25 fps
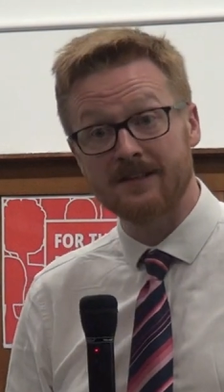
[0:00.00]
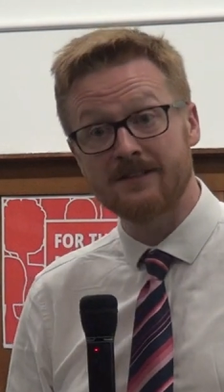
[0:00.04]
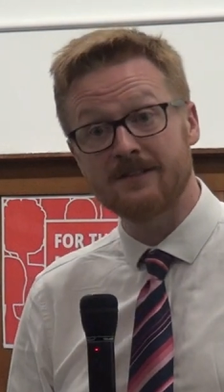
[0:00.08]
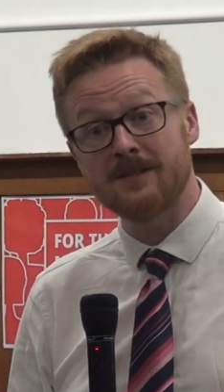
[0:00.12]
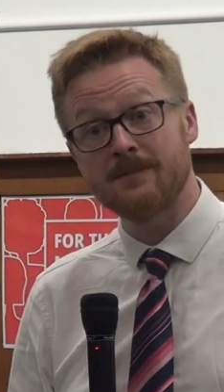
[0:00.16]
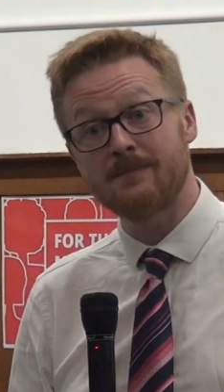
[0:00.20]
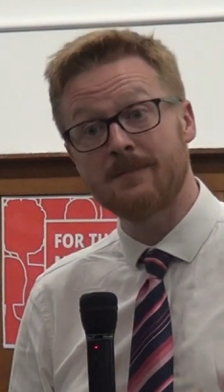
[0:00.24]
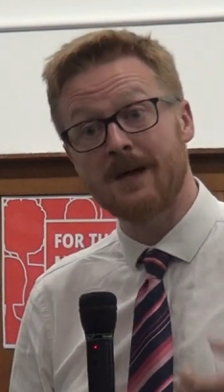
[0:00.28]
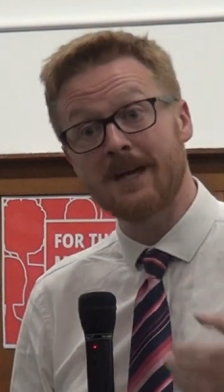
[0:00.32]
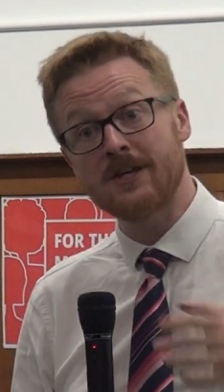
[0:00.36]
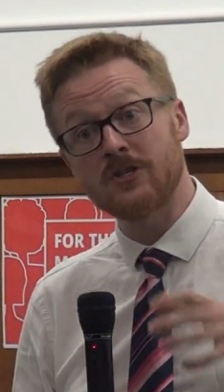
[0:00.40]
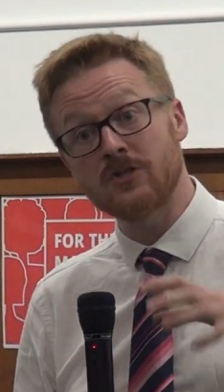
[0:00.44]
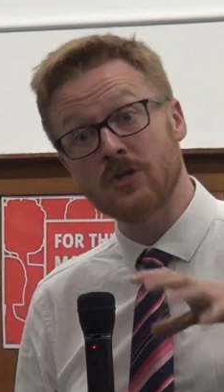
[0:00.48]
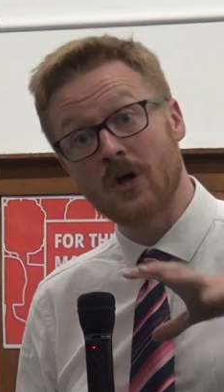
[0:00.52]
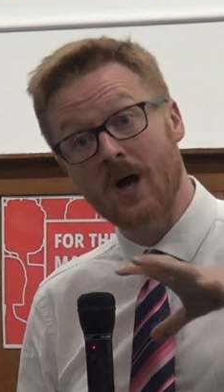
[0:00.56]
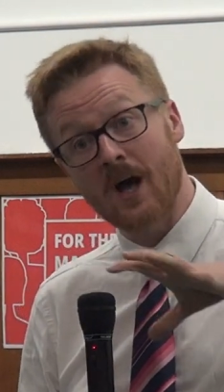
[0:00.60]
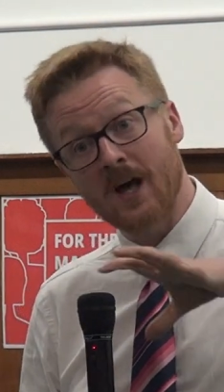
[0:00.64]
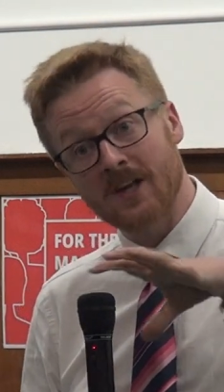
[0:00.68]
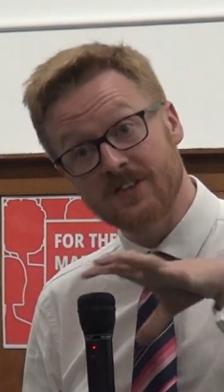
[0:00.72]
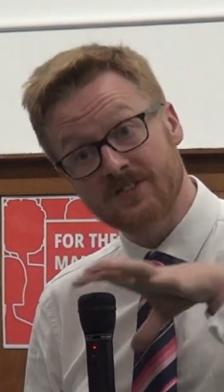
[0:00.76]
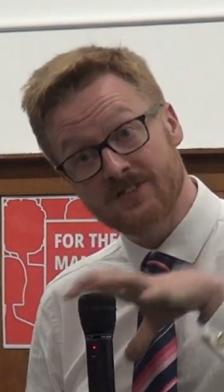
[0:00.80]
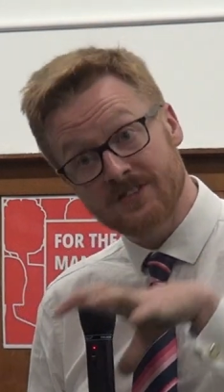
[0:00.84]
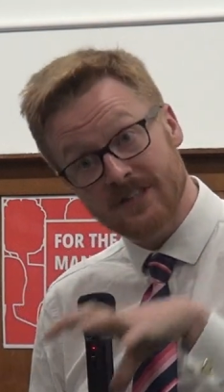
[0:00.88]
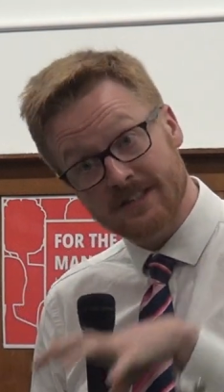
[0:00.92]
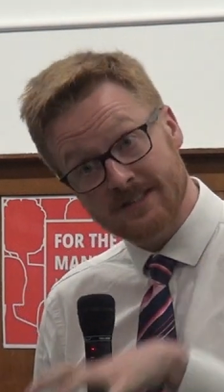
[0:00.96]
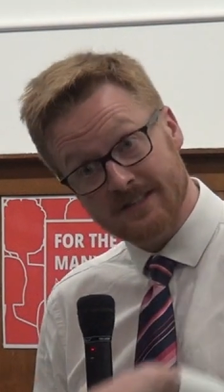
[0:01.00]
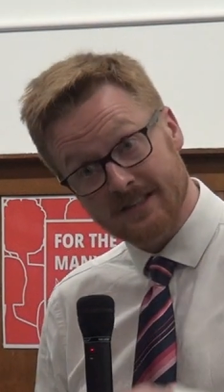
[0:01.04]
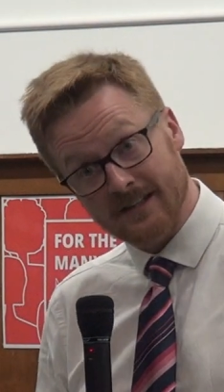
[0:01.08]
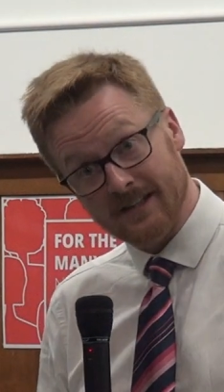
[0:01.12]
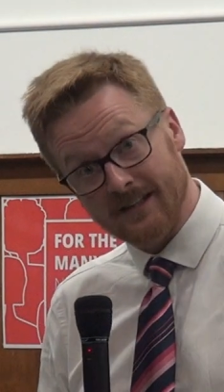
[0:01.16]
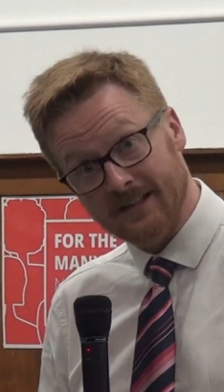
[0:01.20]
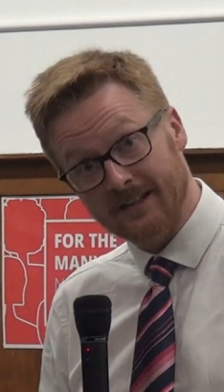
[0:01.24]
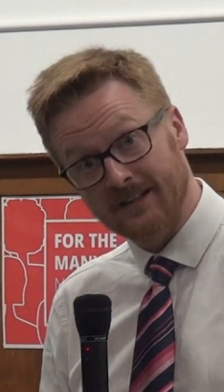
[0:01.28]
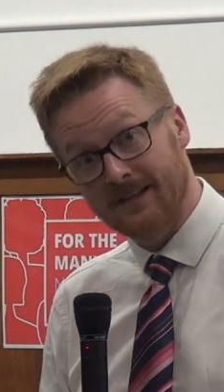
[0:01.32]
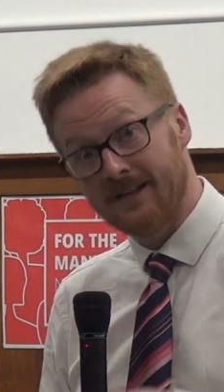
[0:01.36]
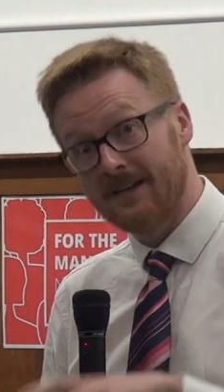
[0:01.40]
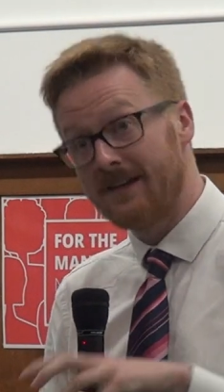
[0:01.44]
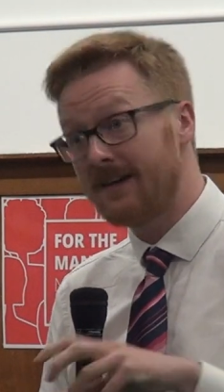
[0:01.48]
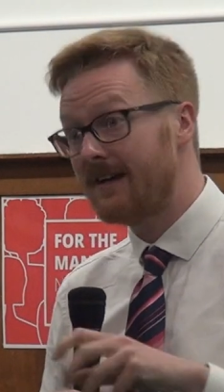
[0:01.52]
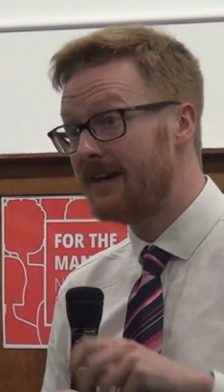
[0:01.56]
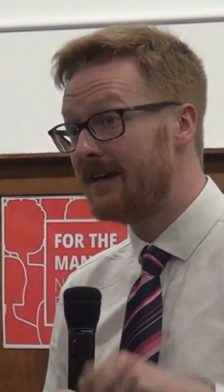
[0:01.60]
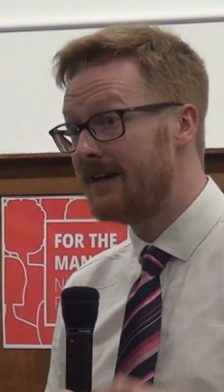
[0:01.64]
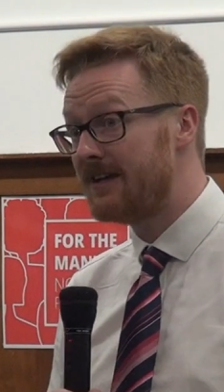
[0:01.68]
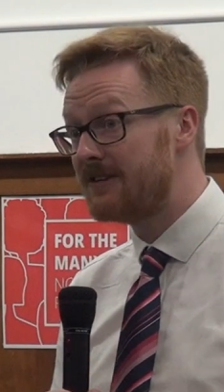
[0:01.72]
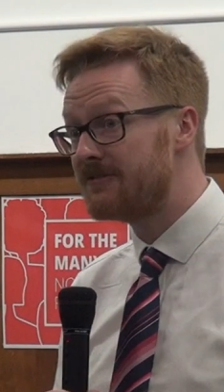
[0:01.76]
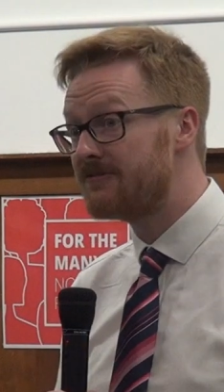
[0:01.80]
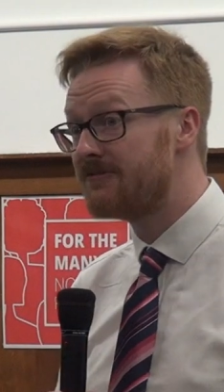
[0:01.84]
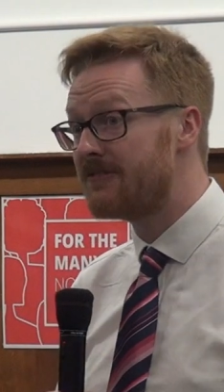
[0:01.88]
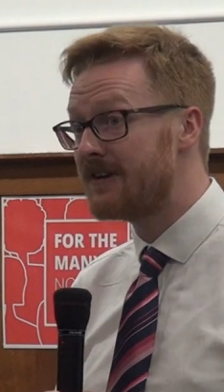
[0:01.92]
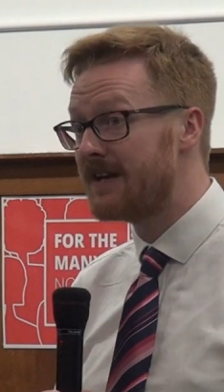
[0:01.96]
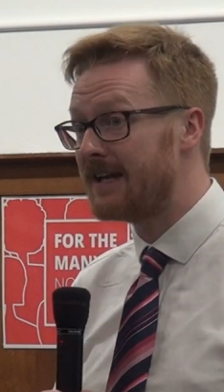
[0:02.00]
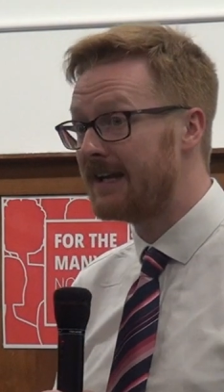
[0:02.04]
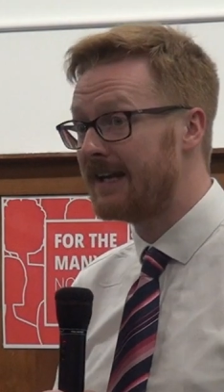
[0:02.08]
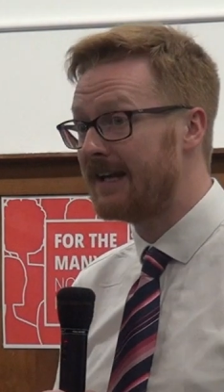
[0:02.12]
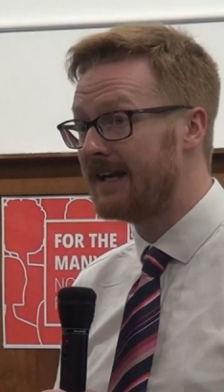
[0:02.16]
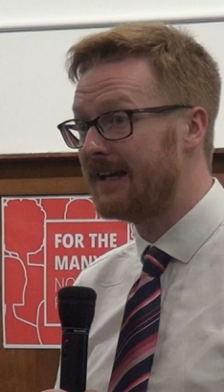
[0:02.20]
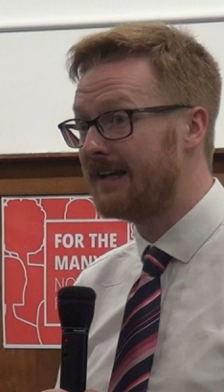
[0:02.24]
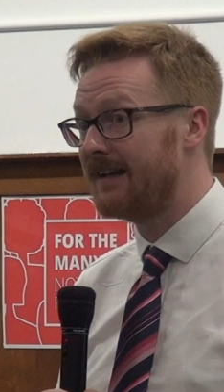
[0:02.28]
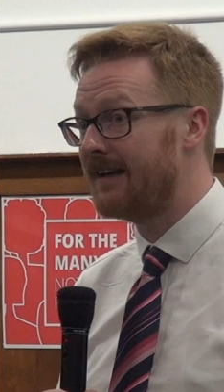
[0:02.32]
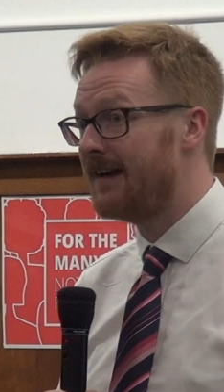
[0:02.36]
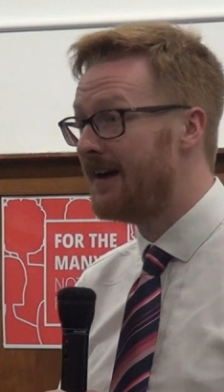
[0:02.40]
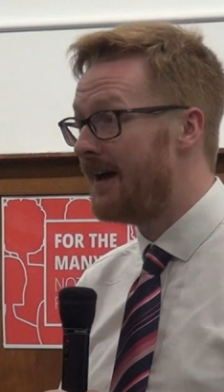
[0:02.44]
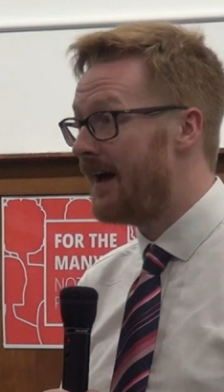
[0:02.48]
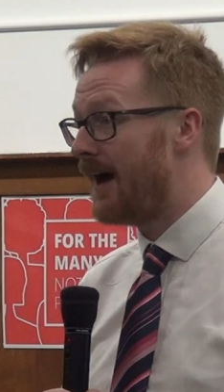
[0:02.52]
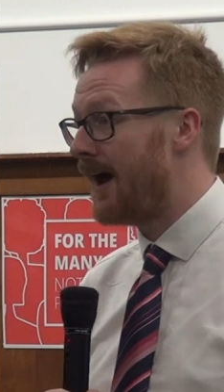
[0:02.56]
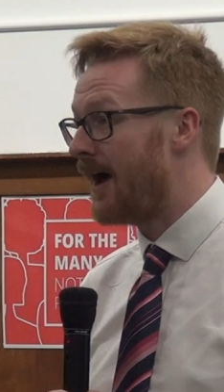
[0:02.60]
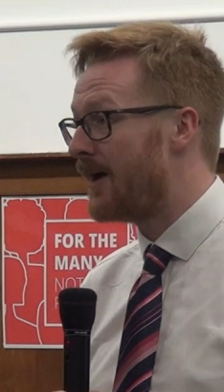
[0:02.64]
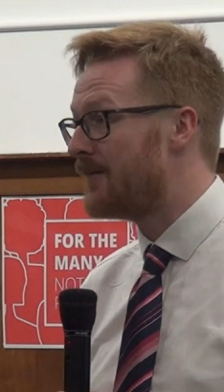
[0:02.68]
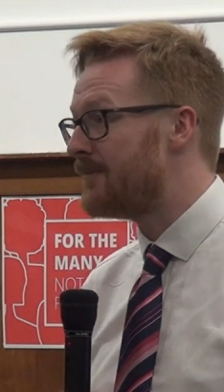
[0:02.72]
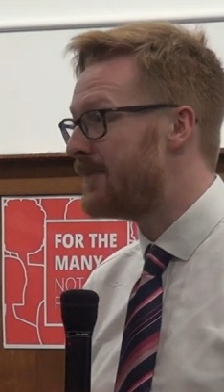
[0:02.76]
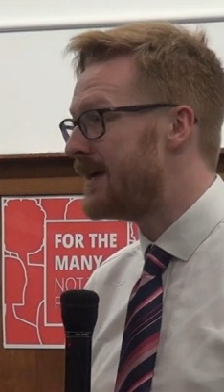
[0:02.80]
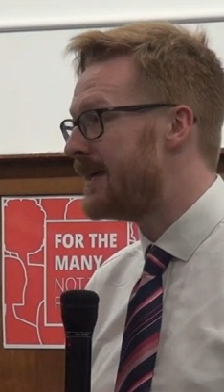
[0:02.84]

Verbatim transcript: to make sure our city is really uh,